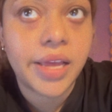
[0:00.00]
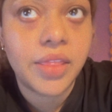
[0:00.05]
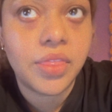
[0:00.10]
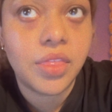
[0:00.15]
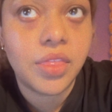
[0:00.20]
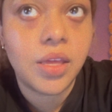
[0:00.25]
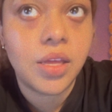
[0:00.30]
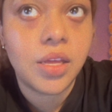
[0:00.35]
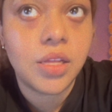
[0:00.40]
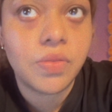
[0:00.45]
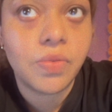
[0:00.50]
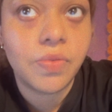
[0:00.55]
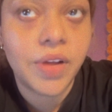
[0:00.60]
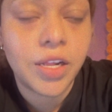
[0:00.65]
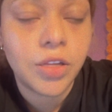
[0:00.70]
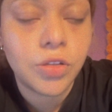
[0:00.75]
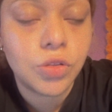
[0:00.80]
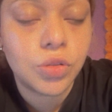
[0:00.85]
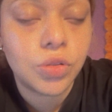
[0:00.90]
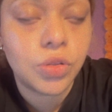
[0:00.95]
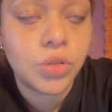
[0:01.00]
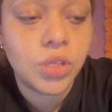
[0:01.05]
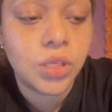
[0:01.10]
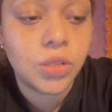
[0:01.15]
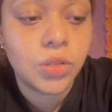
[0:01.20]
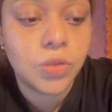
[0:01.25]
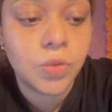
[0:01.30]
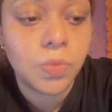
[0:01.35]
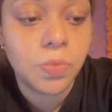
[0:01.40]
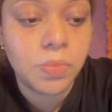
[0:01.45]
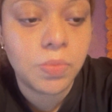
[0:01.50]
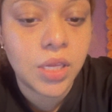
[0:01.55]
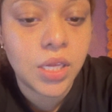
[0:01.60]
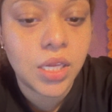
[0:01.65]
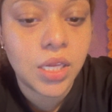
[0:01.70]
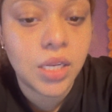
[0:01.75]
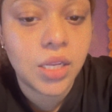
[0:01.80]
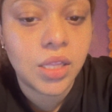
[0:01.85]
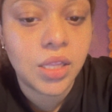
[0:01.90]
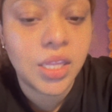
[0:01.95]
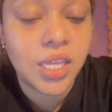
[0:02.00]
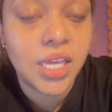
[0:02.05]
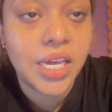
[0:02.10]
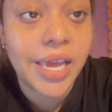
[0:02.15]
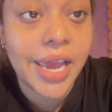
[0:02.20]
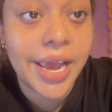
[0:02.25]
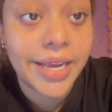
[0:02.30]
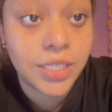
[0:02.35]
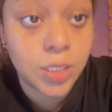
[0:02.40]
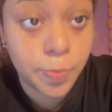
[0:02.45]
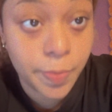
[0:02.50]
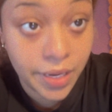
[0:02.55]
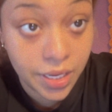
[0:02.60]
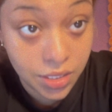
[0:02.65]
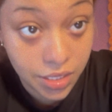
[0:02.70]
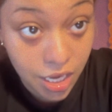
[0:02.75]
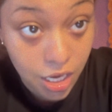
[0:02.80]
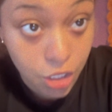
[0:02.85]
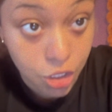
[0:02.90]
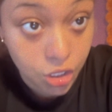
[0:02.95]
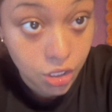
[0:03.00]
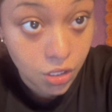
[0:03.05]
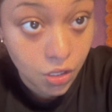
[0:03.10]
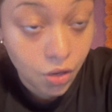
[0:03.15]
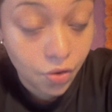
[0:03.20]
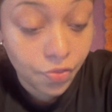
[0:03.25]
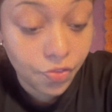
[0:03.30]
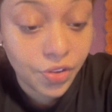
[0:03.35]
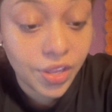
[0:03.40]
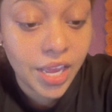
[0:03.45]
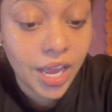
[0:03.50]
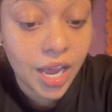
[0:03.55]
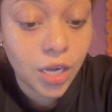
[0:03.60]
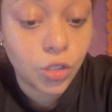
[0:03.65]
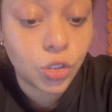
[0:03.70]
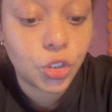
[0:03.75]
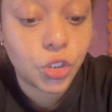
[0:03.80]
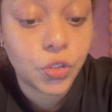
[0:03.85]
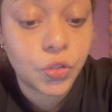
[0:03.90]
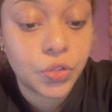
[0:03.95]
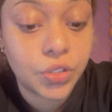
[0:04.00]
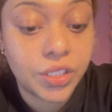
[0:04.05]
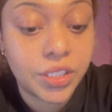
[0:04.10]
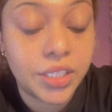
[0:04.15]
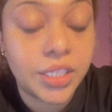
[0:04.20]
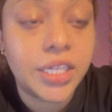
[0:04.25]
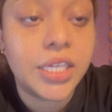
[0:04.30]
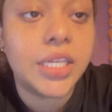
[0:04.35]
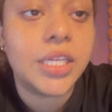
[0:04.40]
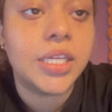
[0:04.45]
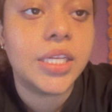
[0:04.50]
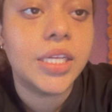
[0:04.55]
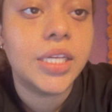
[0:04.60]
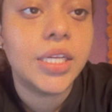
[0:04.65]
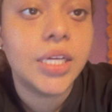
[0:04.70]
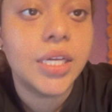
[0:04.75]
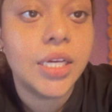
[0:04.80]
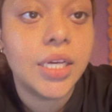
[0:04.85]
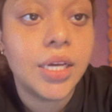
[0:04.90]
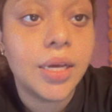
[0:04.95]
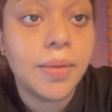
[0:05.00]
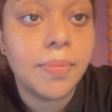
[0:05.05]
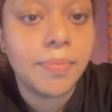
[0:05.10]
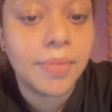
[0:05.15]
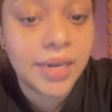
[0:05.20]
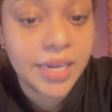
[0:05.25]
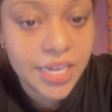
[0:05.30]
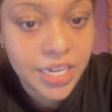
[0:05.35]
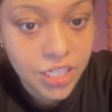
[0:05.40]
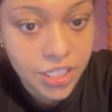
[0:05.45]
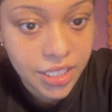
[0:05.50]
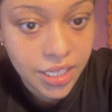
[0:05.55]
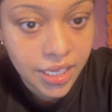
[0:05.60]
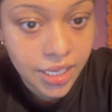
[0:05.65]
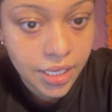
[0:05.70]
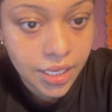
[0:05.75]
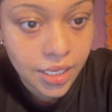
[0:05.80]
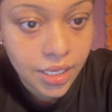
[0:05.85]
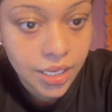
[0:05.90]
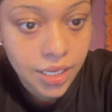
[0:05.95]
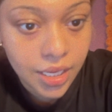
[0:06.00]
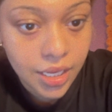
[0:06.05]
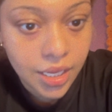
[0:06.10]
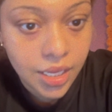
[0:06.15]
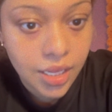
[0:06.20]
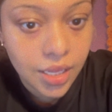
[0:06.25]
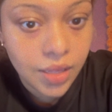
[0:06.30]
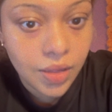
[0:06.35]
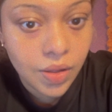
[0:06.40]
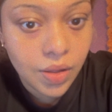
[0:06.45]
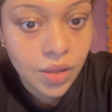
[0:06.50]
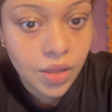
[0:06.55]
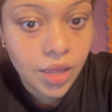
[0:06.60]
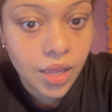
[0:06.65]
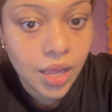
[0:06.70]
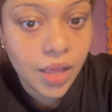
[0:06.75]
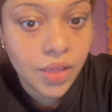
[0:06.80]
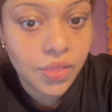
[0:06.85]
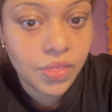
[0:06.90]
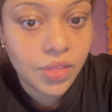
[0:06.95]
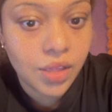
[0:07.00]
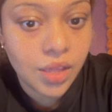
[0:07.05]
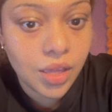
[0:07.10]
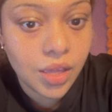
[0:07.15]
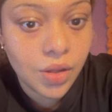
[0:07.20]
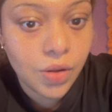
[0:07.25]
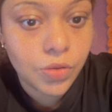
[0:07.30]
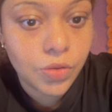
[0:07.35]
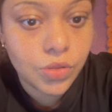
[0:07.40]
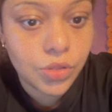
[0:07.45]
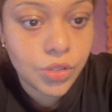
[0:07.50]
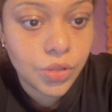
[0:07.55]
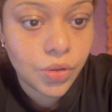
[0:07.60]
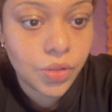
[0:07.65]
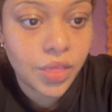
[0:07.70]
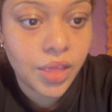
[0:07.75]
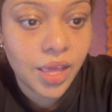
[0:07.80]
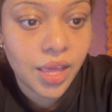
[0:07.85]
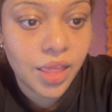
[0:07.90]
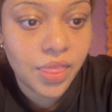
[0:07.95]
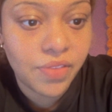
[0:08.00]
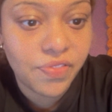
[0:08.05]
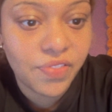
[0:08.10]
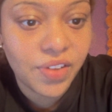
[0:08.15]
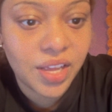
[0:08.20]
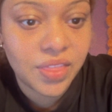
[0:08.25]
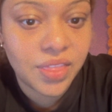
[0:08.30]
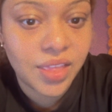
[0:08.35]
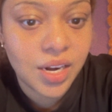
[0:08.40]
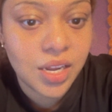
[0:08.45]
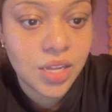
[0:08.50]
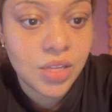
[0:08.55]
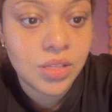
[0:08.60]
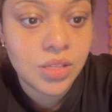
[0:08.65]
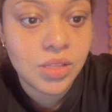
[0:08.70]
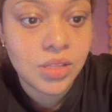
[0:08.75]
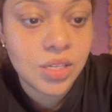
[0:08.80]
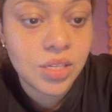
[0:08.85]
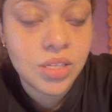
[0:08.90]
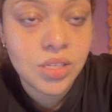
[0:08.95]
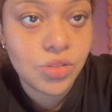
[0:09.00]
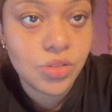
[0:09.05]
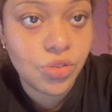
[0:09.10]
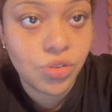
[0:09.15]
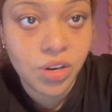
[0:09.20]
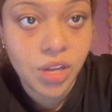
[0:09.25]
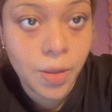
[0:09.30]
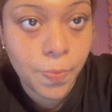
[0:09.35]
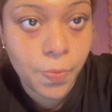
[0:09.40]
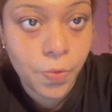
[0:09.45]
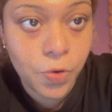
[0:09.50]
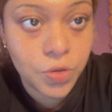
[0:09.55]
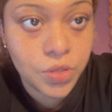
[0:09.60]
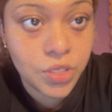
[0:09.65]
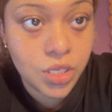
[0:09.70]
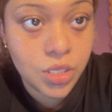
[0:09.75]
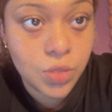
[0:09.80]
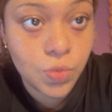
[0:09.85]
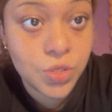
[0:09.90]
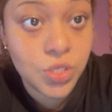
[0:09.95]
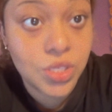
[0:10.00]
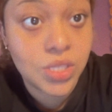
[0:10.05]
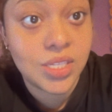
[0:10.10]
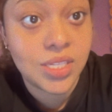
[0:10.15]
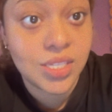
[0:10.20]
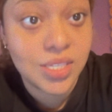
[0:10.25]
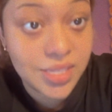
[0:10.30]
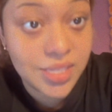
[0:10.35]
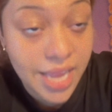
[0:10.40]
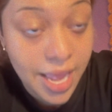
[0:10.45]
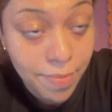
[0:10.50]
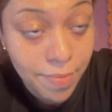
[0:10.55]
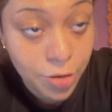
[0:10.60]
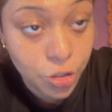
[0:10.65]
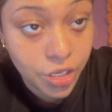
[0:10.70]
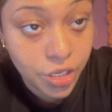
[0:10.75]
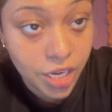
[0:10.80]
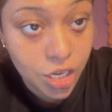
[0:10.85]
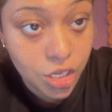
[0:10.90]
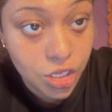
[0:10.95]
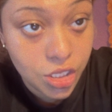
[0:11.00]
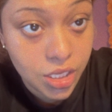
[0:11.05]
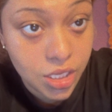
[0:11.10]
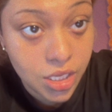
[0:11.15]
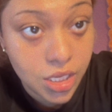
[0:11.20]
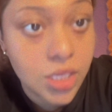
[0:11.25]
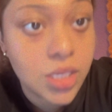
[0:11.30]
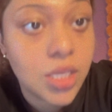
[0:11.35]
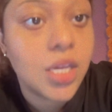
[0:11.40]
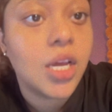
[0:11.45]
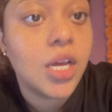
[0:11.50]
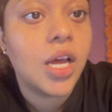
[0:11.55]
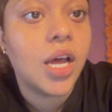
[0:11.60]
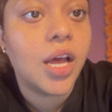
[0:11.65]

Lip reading: I think it's well suited to meet the expectation of young children in Malaysia. I think also that the fact that these three approaches, which is the STEM education,